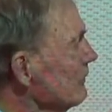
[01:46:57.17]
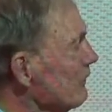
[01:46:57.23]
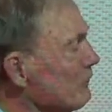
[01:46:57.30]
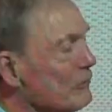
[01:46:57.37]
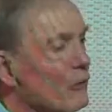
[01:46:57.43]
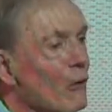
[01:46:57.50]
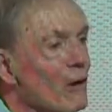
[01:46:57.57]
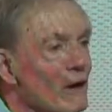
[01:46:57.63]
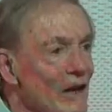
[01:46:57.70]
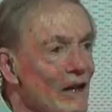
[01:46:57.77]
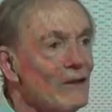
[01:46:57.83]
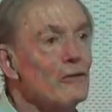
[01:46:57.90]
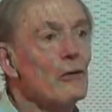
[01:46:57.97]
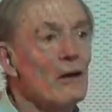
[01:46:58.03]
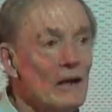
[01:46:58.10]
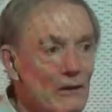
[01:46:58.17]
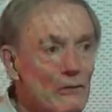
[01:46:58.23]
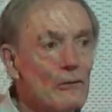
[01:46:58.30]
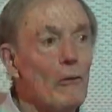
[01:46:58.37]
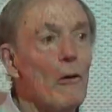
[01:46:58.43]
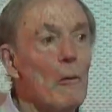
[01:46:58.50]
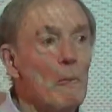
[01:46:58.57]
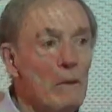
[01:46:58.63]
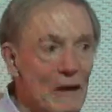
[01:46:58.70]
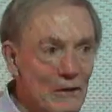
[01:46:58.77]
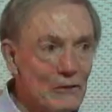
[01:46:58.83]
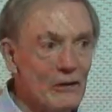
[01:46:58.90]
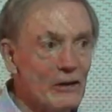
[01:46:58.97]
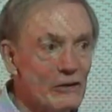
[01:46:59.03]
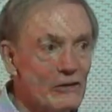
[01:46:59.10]
a Fourier transform
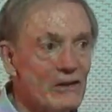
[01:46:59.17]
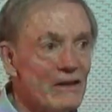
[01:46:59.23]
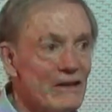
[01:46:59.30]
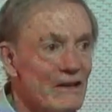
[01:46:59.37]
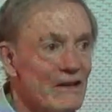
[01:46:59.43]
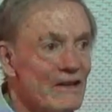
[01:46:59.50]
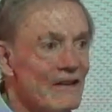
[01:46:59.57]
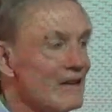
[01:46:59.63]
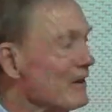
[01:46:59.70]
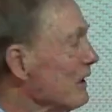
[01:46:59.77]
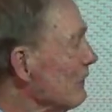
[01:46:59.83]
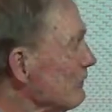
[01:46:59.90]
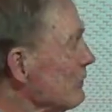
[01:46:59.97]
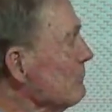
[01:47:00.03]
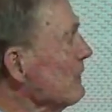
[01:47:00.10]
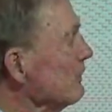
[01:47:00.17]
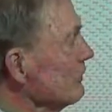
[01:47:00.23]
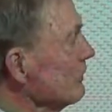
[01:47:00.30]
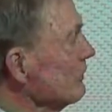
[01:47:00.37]
matrix of dimension